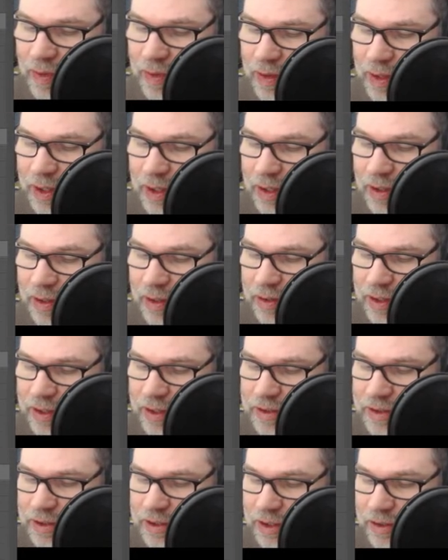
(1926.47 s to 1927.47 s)
There,
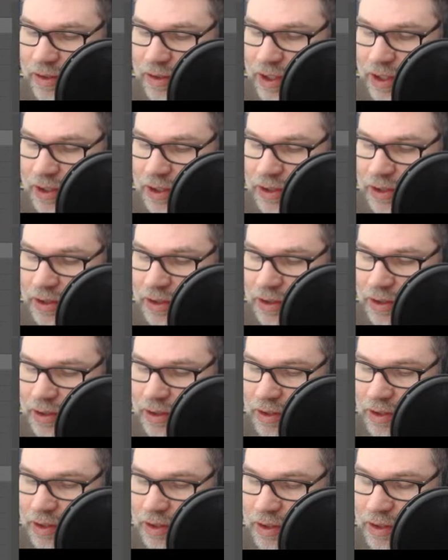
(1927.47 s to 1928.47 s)
there's his other hand.
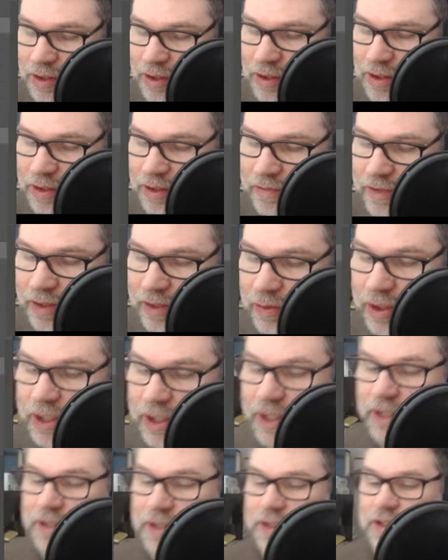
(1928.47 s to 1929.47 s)
If anyone
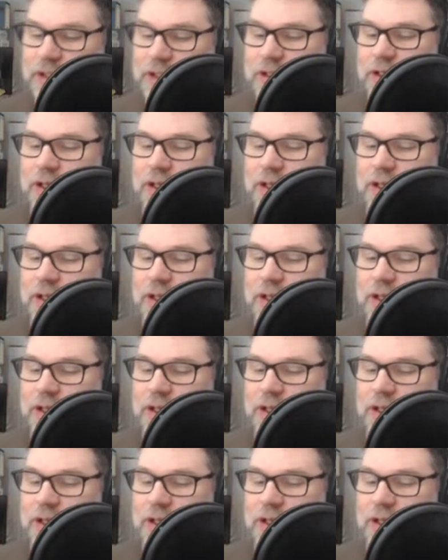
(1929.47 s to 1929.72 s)
asks.